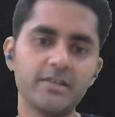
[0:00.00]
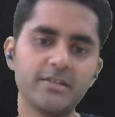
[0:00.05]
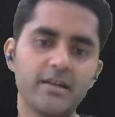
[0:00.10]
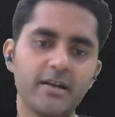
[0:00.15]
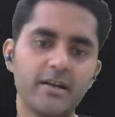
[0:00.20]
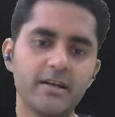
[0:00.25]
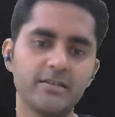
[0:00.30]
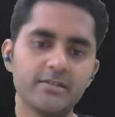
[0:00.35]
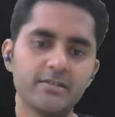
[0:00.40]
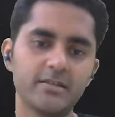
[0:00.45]

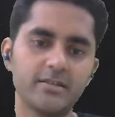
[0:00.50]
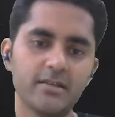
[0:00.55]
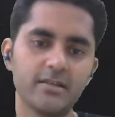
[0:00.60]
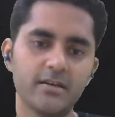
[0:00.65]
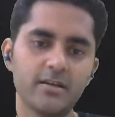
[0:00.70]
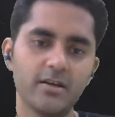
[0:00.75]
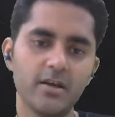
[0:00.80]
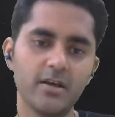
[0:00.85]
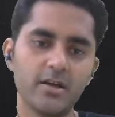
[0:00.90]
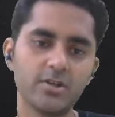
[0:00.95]
intensity.
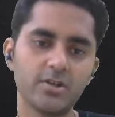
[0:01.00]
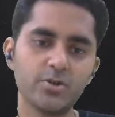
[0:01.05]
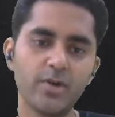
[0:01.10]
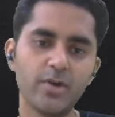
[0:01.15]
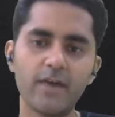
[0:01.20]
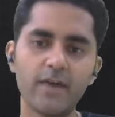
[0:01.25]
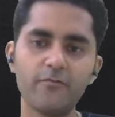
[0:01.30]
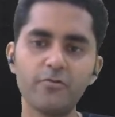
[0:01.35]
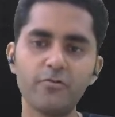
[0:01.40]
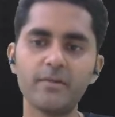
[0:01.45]
So you
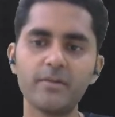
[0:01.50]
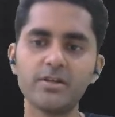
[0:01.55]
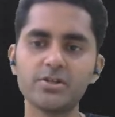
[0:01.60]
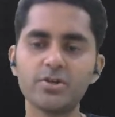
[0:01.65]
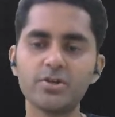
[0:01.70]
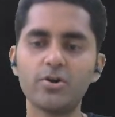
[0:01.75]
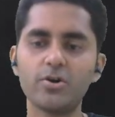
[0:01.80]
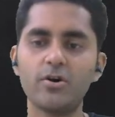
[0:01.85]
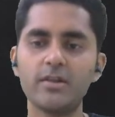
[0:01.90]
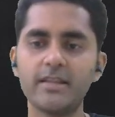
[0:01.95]
have to
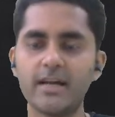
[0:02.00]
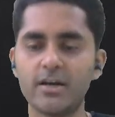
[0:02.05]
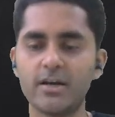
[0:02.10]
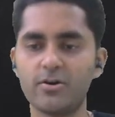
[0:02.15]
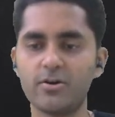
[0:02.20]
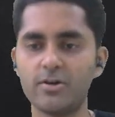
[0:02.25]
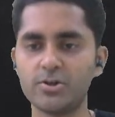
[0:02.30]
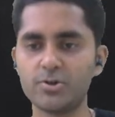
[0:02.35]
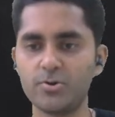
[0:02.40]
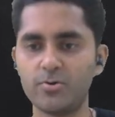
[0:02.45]
mention all that
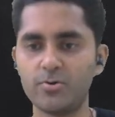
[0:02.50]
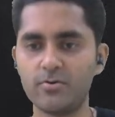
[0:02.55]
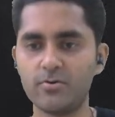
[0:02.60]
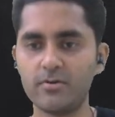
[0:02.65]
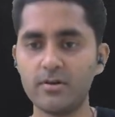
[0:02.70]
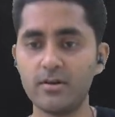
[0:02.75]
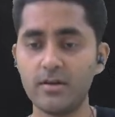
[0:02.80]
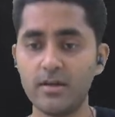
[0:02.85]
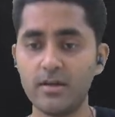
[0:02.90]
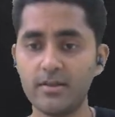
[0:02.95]
also.
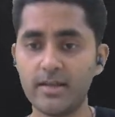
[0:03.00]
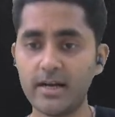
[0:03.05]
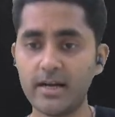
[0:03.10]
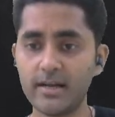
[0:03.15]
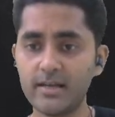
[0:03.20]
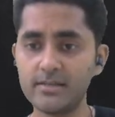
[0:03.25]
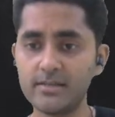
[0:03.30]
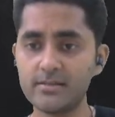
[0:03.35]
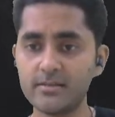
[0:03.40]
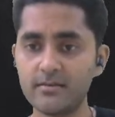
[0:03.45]
That
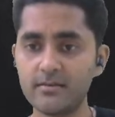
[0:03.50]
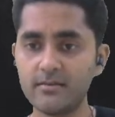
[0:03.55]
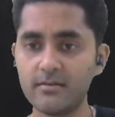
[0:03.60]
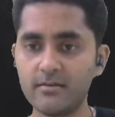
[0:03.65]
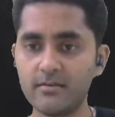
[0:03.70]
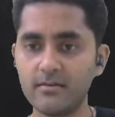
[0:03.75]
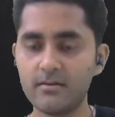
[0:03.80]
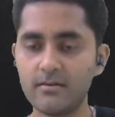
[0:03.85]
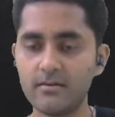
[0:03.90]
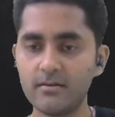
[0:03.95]
is
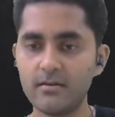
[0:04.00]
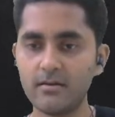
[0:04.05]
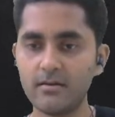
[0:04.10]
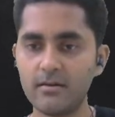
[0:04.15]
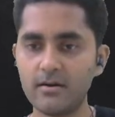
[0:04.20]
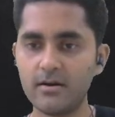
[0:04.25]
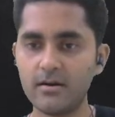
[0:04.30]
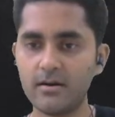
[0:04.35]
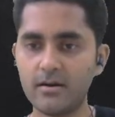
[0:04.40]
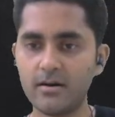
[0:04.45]

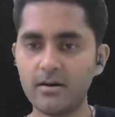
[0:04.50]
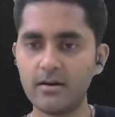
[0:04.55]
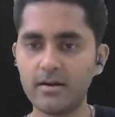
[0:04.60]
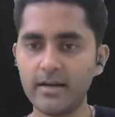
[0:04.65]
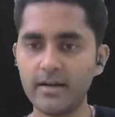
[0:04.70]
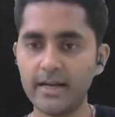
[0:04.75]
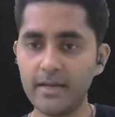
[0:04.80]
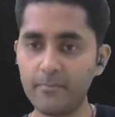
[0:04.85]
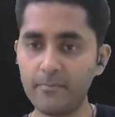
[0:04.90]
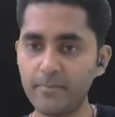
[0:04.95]

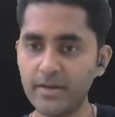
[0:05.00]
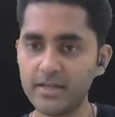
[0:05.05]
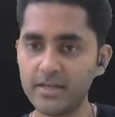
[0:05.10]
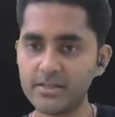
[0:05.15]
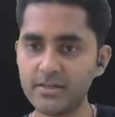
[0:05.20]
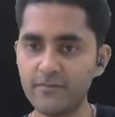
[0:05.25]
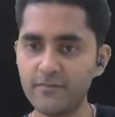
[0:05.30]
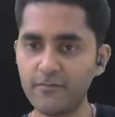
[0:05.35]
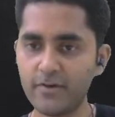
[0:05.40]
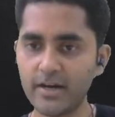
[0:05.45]

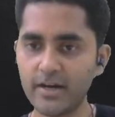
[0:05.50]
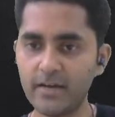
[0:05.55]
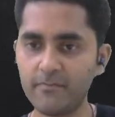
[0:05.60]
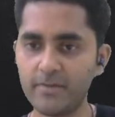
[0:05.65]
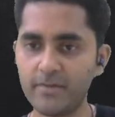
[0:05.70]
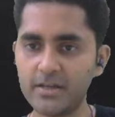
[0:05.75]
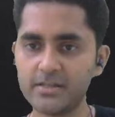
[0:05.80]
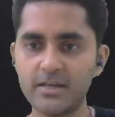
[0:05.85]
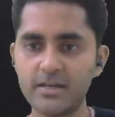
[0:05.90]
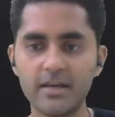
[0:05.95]
temperature, for
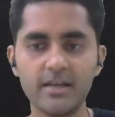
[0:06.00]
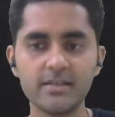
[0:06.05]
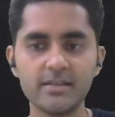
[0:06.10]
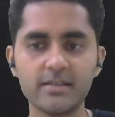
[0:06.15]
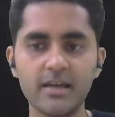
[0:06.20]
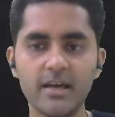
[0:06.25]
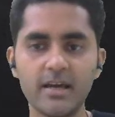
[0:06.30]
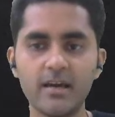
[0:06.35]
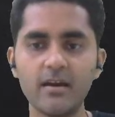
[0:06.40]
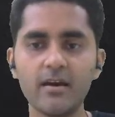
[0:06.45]
temperature it is
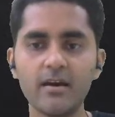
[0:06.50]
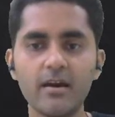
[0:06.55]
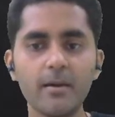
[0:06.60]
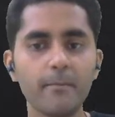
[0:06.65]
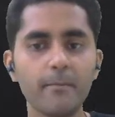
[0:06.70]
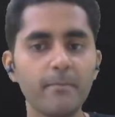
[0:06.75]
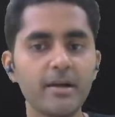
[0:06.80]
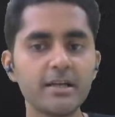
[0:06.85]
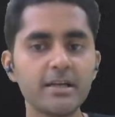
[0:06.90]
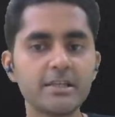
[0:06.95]
K,
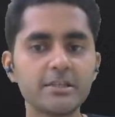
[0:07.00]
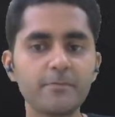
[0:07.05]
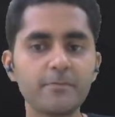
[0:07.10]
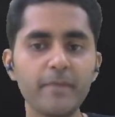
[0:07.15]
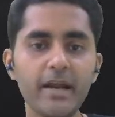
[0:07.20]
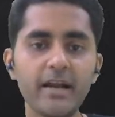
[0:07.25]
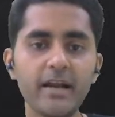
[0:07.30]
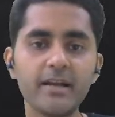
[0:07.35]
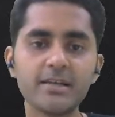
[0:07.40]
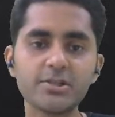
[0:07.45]
but
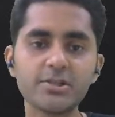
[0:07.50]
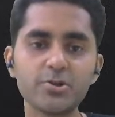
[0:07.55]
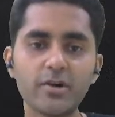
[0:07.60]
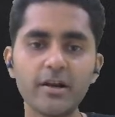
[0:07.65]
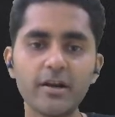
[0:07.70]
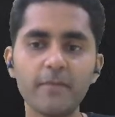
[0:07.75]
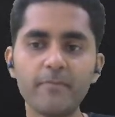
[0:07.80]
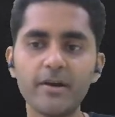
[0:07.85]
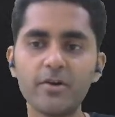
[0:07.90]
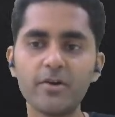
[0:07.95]
speed does not
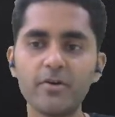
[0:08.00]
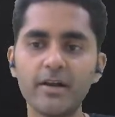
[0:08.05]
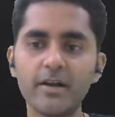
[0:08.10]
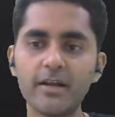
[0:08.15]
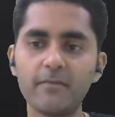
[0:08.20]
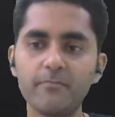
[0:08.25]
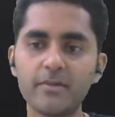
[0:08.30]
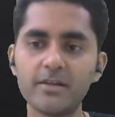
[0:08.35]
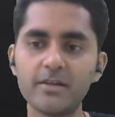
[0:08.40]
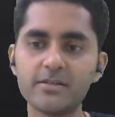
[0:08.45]
depend on
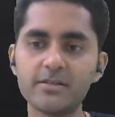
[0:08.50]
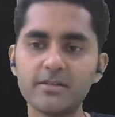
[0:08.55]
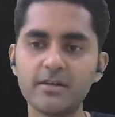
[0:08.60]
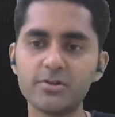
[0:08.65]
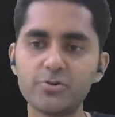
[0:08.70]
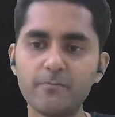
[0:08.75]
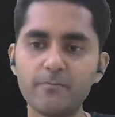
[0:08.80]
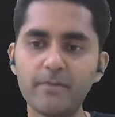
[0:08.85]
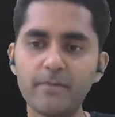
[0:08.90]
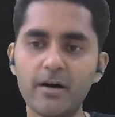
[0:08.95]
temperature,
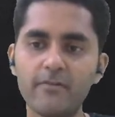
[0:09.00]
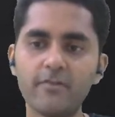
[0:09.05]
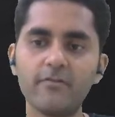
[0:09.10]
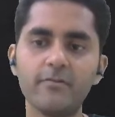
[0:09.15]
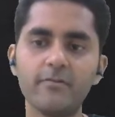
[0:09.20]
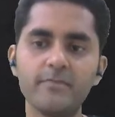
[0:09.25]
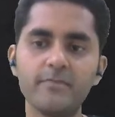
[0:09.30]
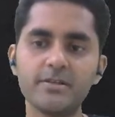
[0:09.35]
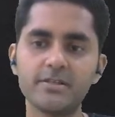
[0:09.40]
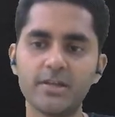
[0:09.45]
so power
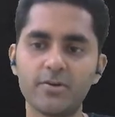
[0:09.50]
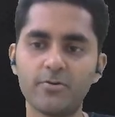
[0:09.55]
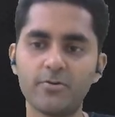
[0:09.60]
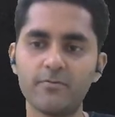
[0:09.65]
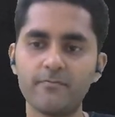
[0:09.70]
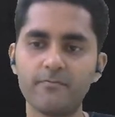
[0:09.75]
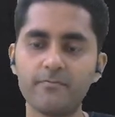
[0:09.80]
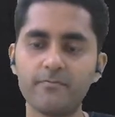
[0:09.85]
will be 0.